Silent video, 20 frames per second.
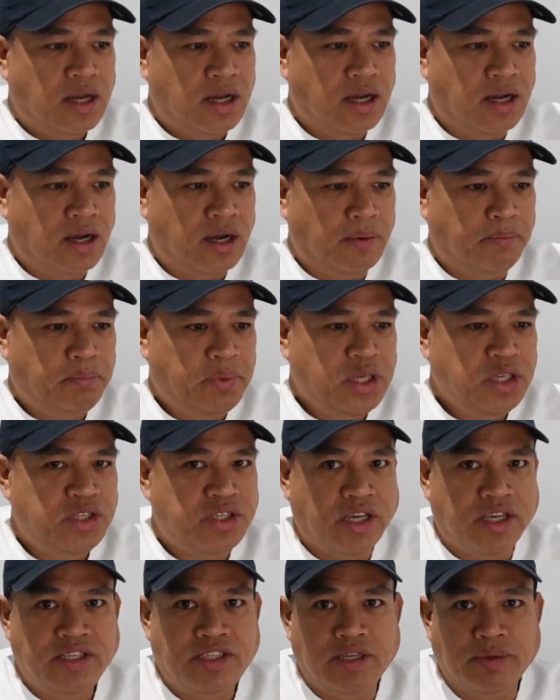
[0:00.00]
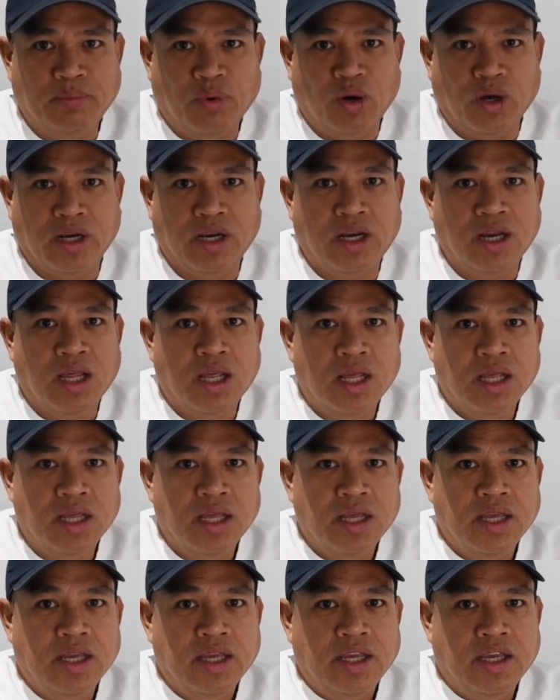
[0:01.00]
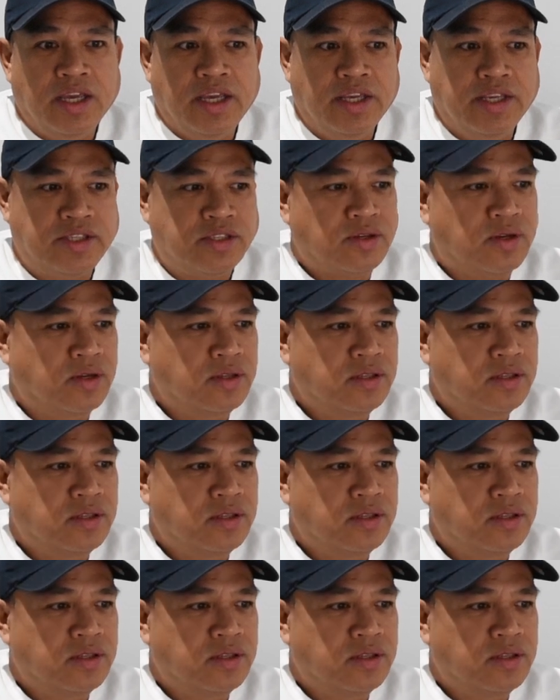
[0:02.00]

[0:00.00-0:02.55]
PJ Simon is